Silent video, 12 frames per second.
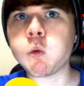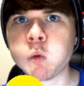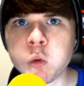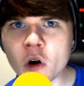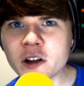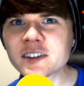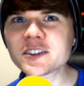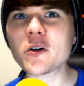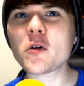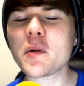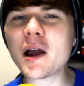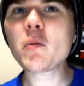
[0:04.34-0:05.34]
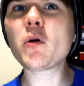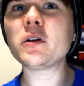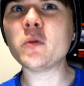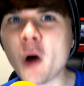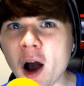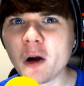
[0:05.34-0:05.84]
What's going on, Quinny?
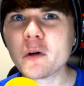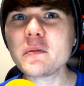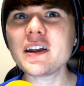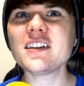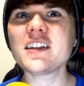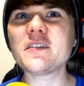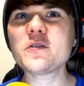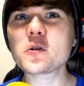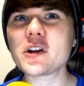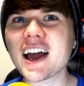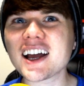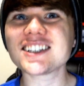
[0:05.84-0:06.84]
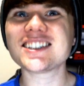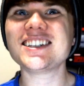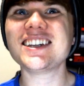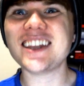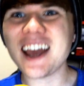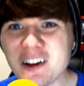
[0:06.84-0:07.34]
Welcome to Anything for Reaction, and
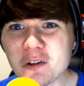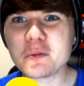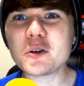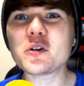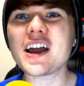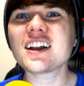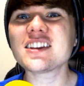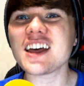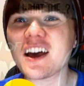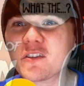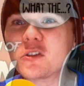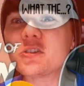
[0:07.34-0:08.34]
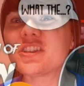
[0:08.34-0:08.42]
today I'm going to be reacting to the evolution of